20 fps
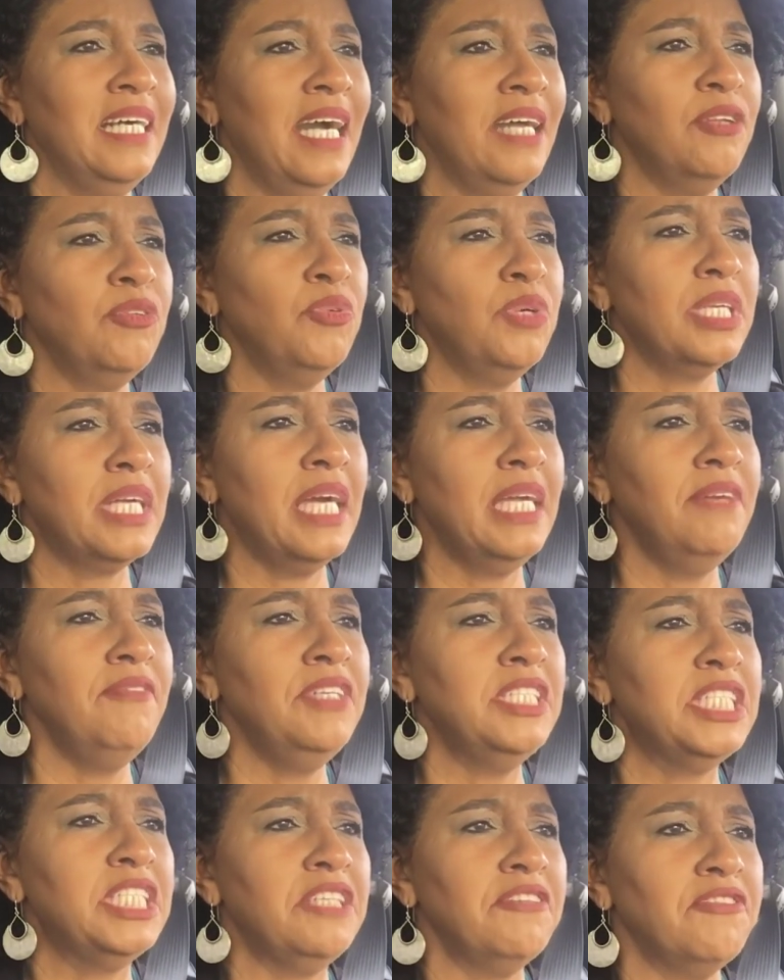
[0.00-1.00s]
I don't know kind of
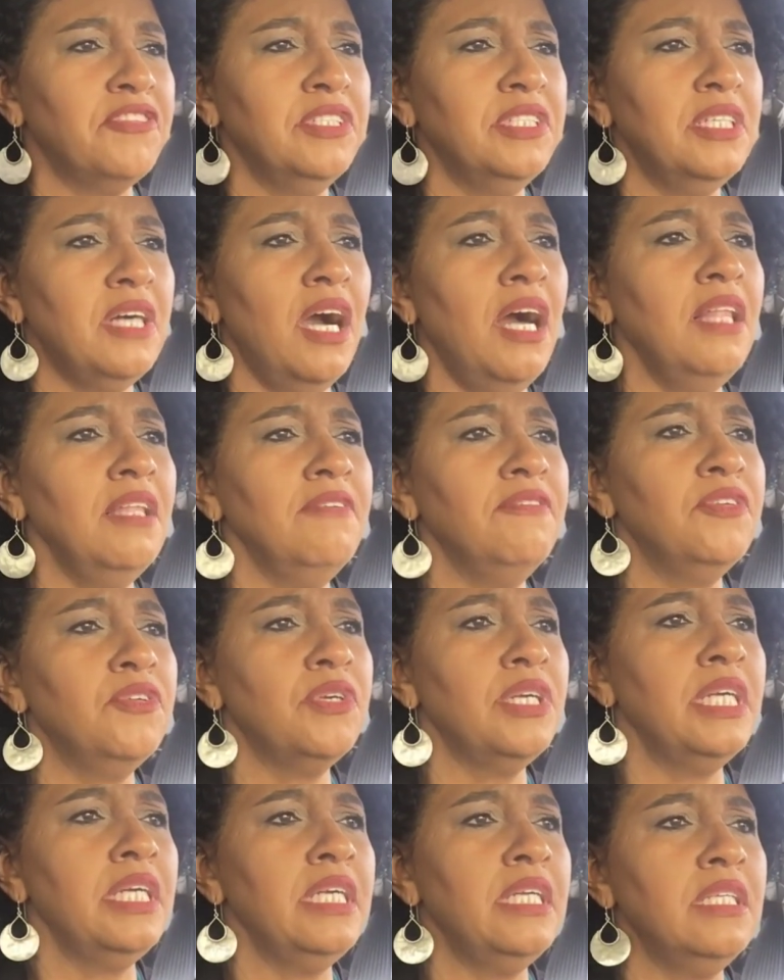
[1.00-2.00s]
a different olive
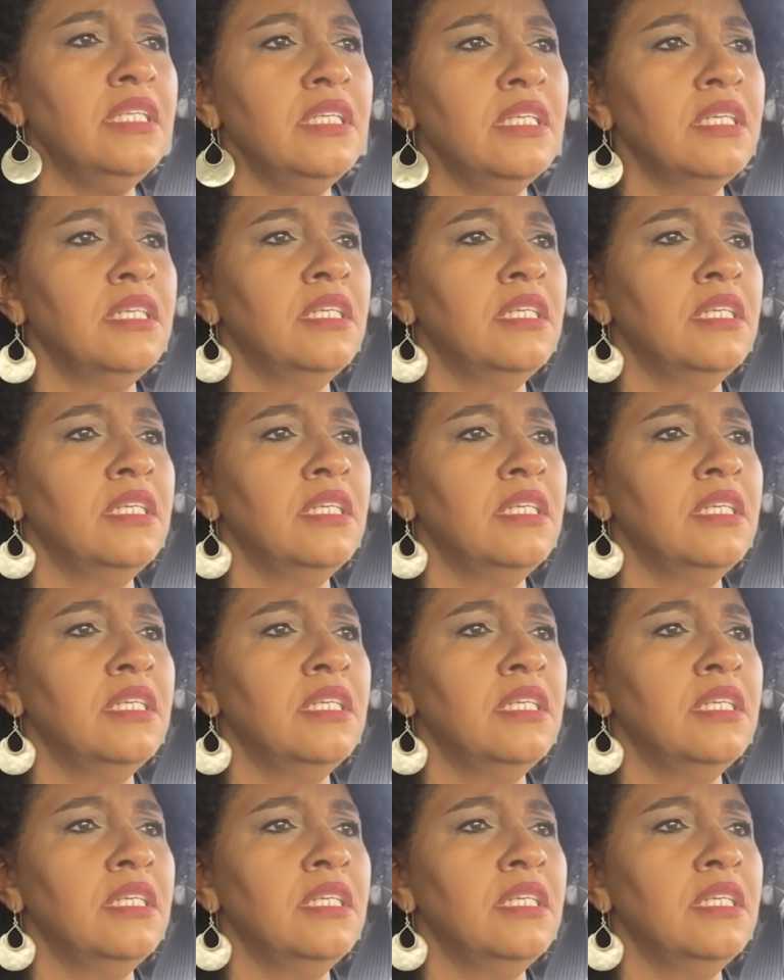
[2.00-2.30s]
green